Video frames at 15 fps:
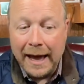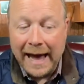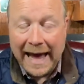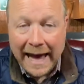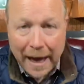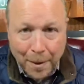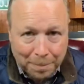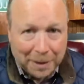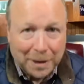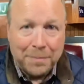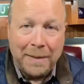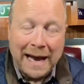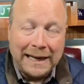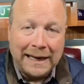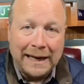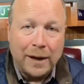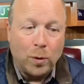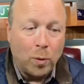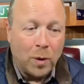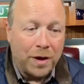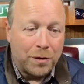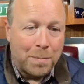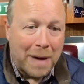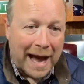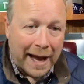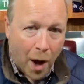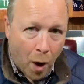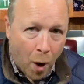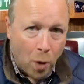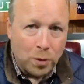implementing it with my
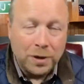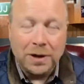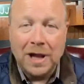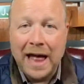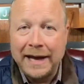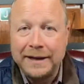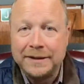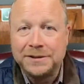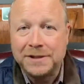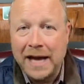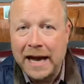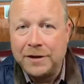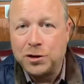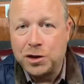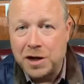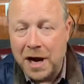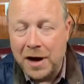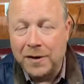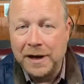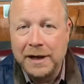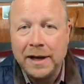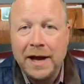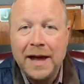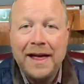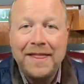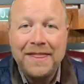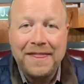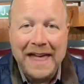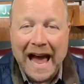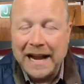own clients, and sharing
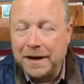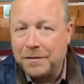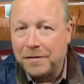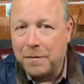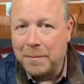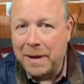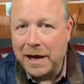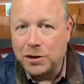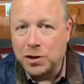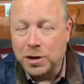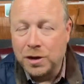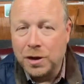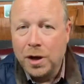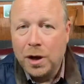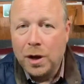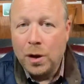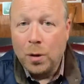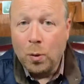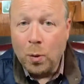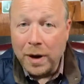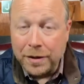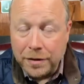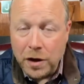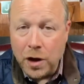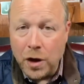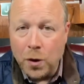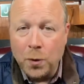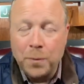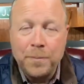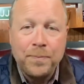that information with
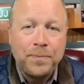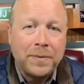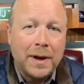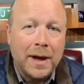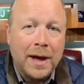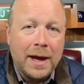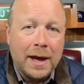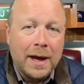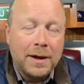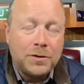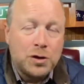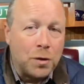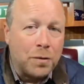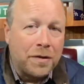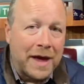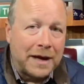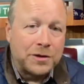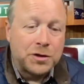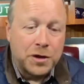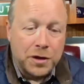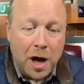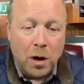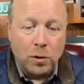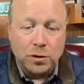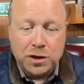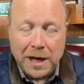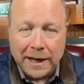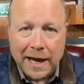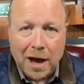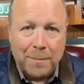you. Two things to note
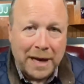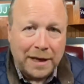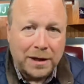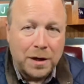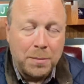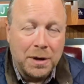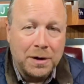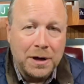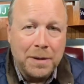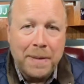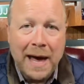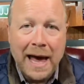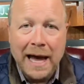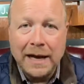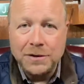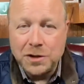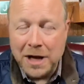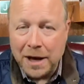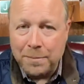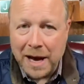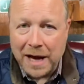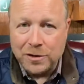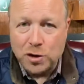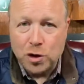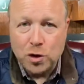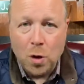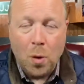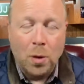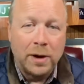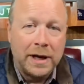check out my community page and my
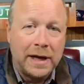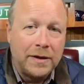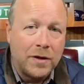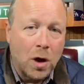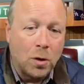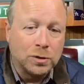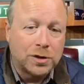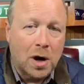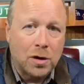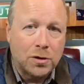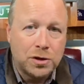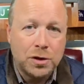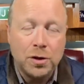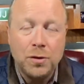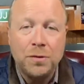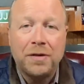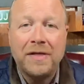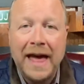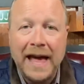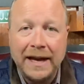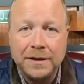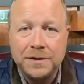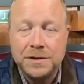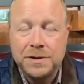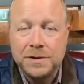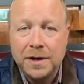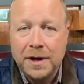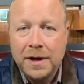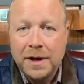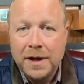story. Those are two things
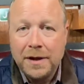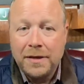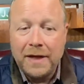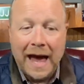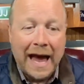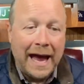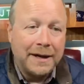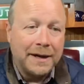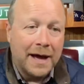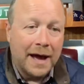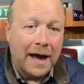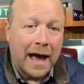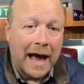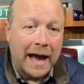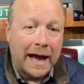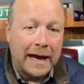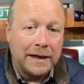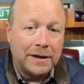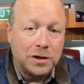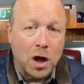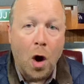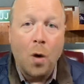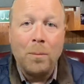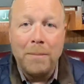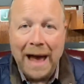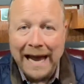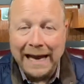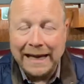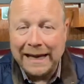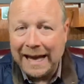that I don't
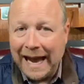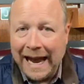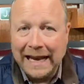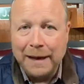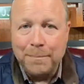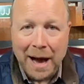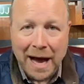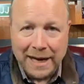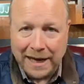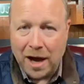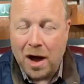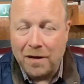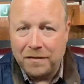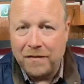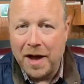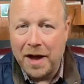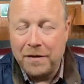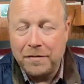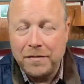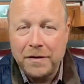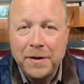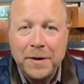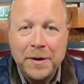make any money off of.